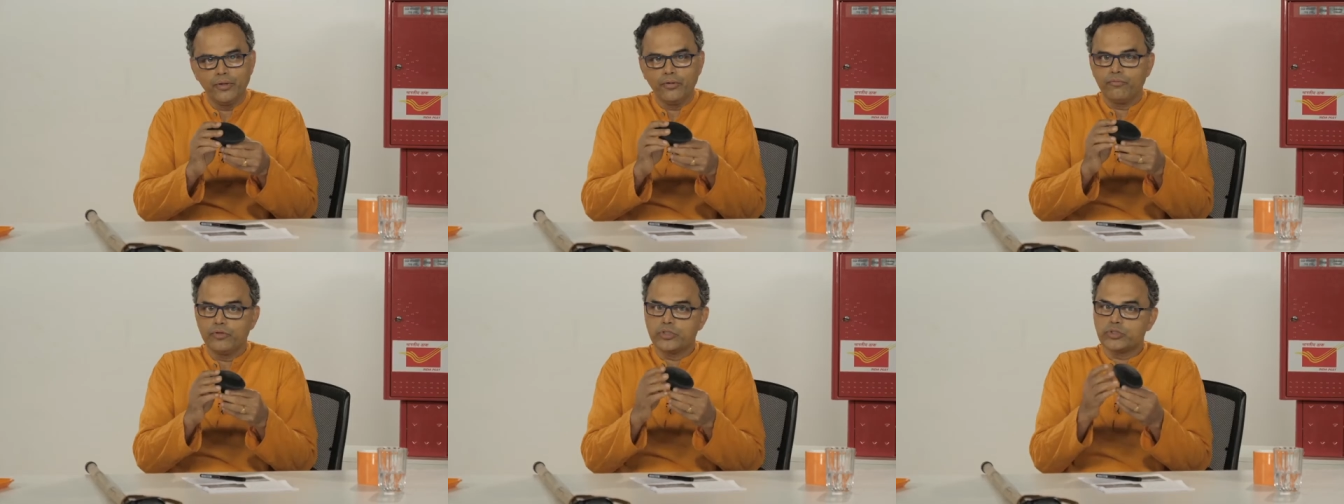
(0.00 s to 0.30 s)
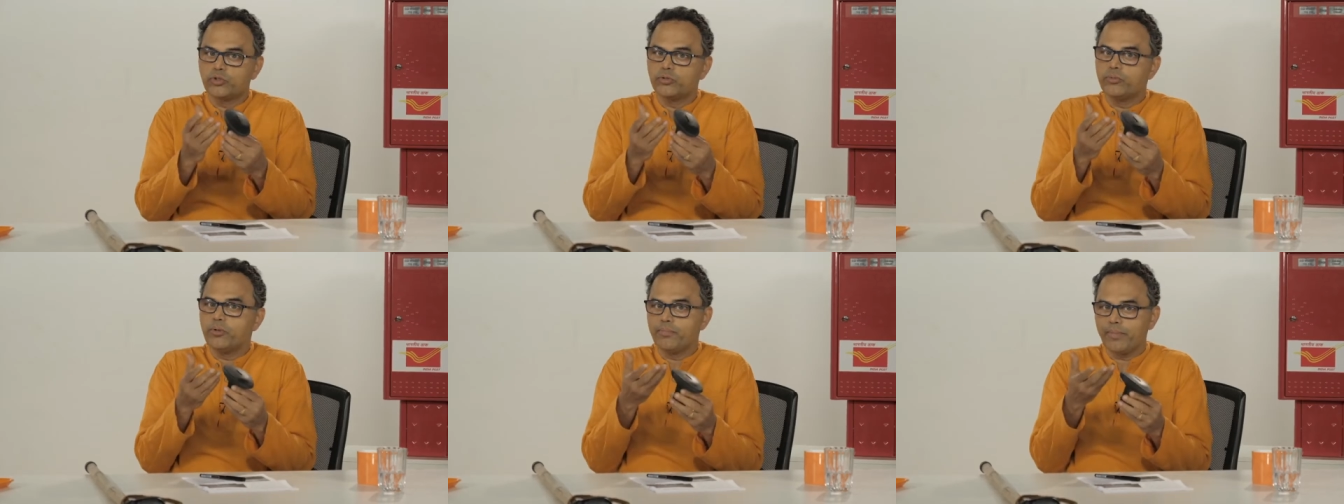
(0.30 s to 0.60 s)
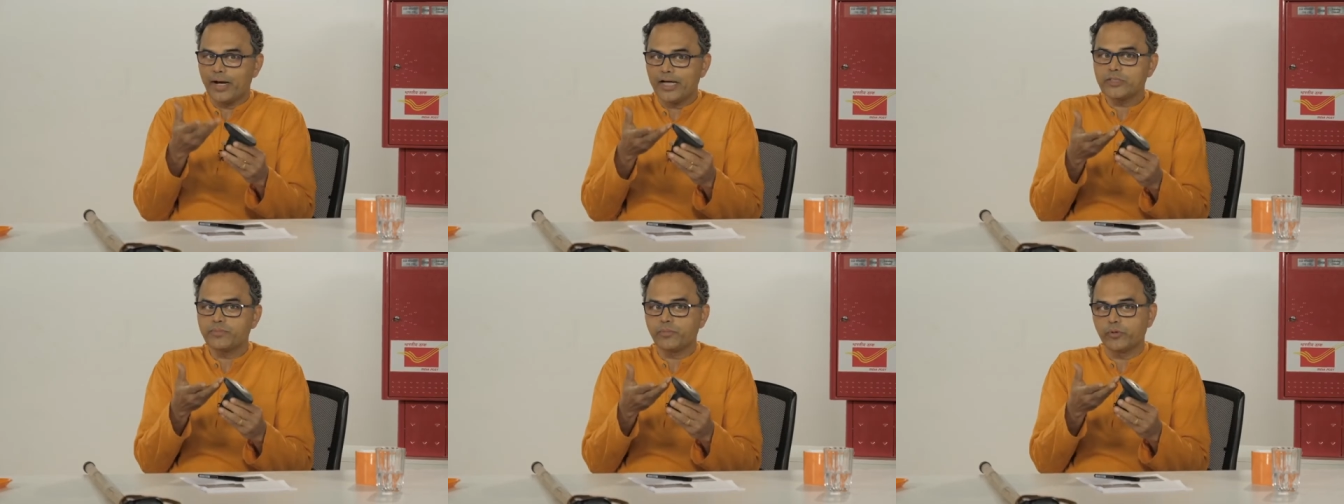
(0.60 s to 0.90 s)
which could be
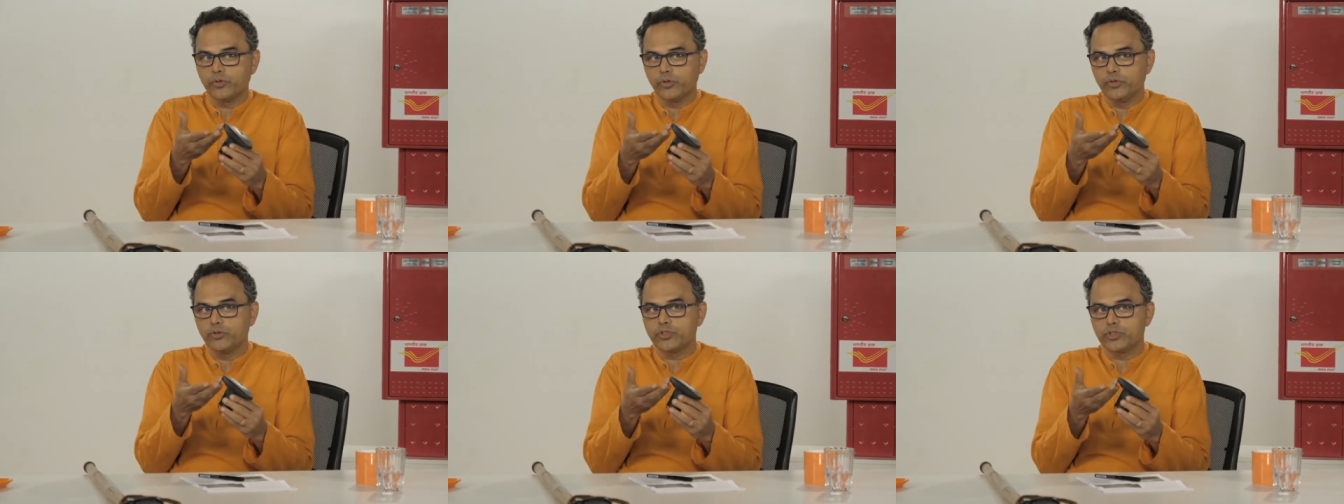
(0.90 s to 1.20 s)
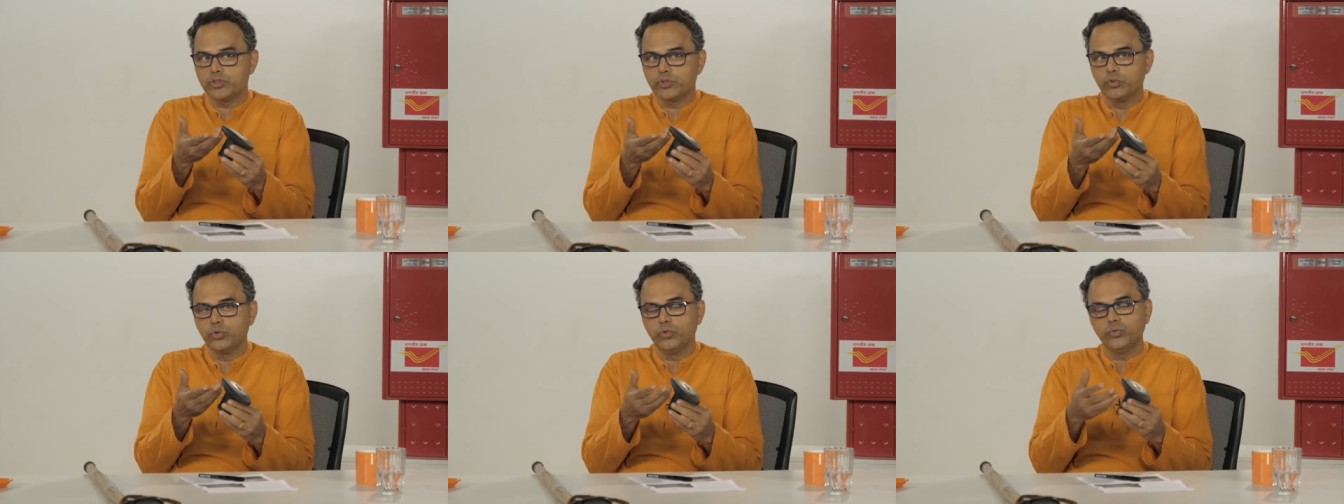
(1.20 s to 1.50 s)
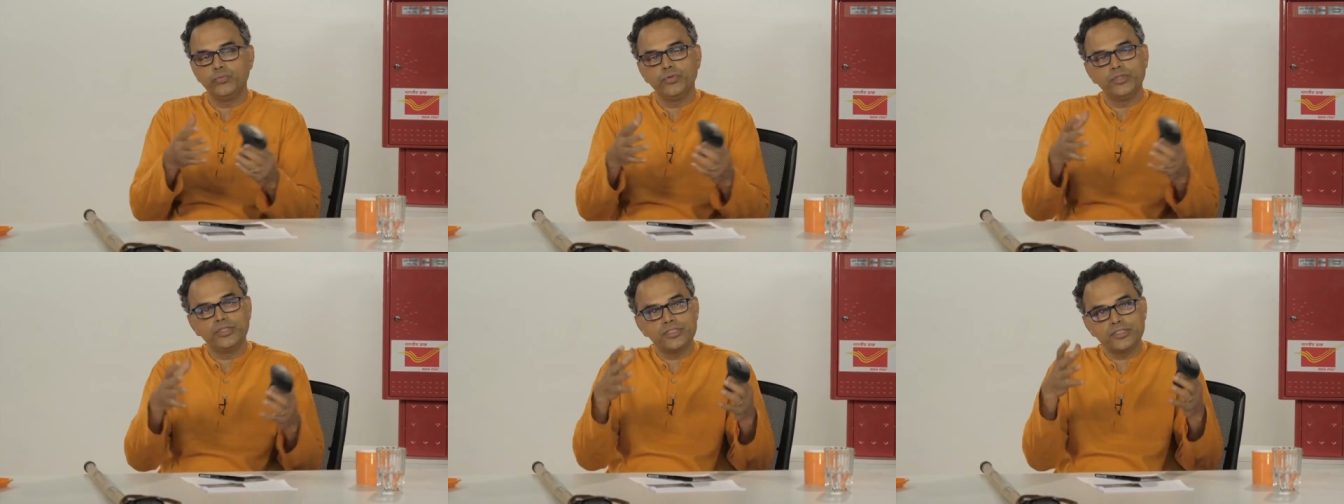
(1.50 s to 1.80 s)
mass produced too
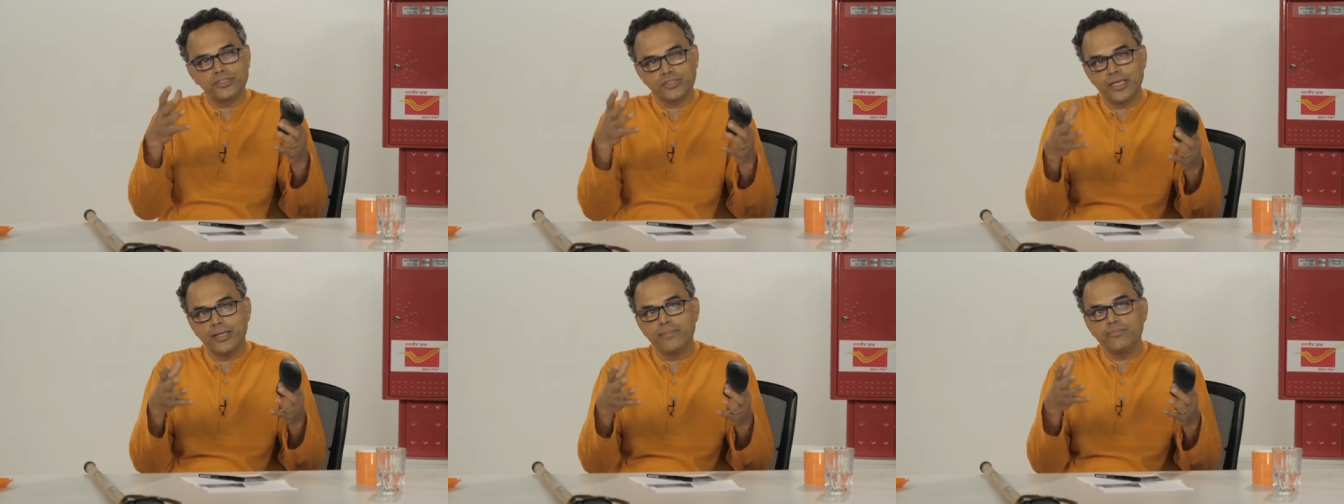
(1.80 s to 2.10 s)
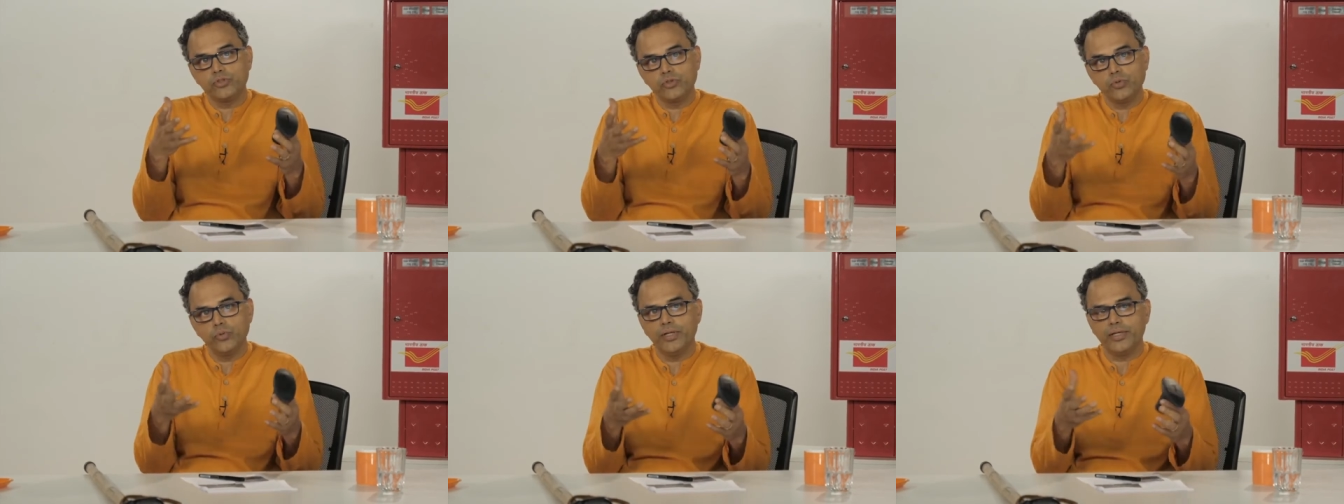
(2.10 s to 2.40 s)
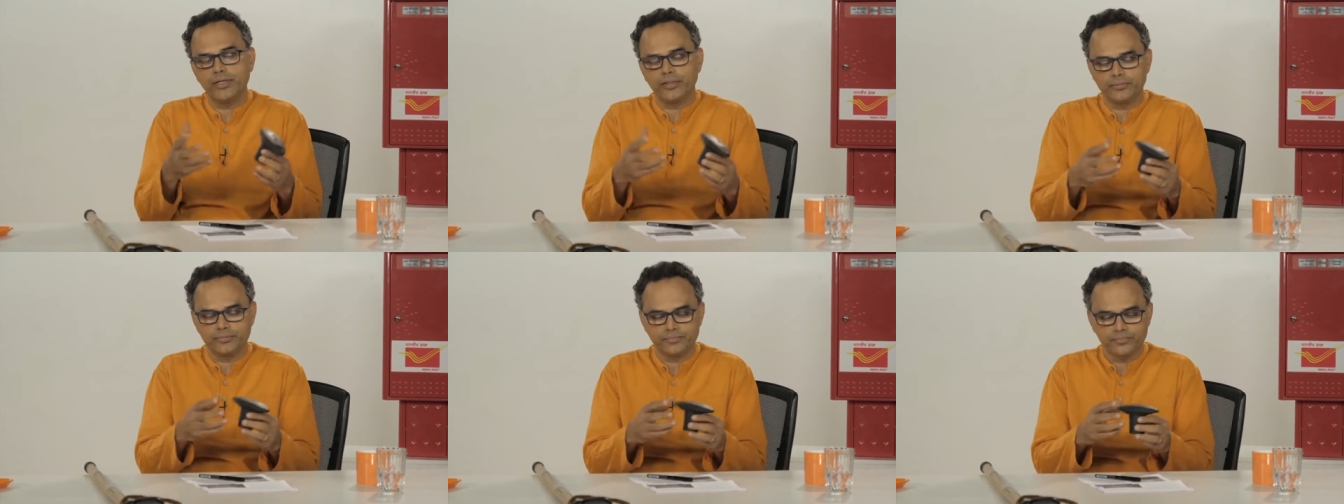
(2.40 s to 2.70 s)
with the same
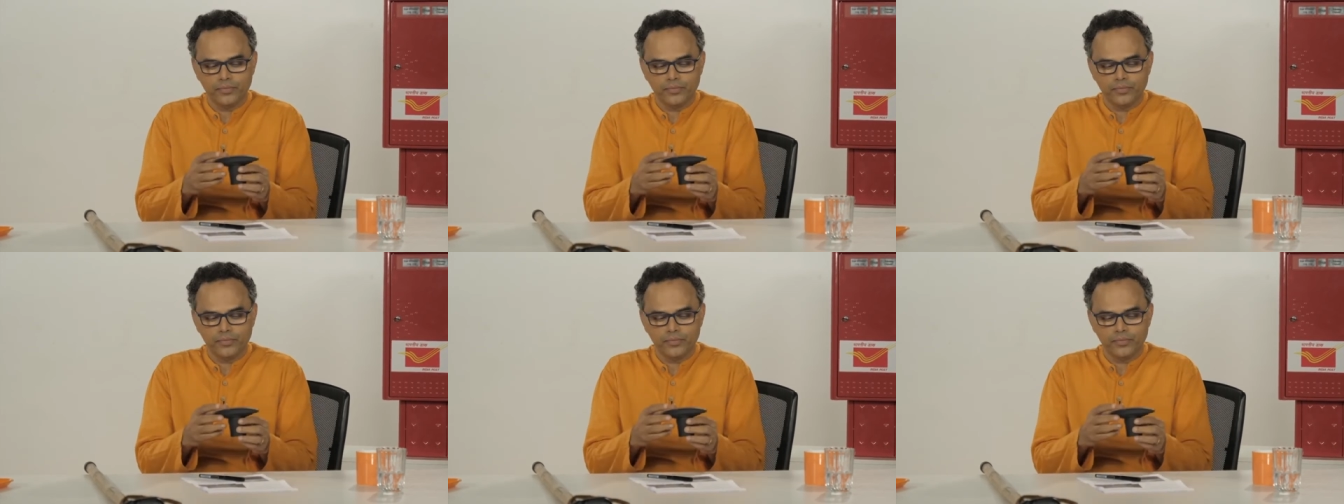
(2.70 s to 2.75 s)
tooling.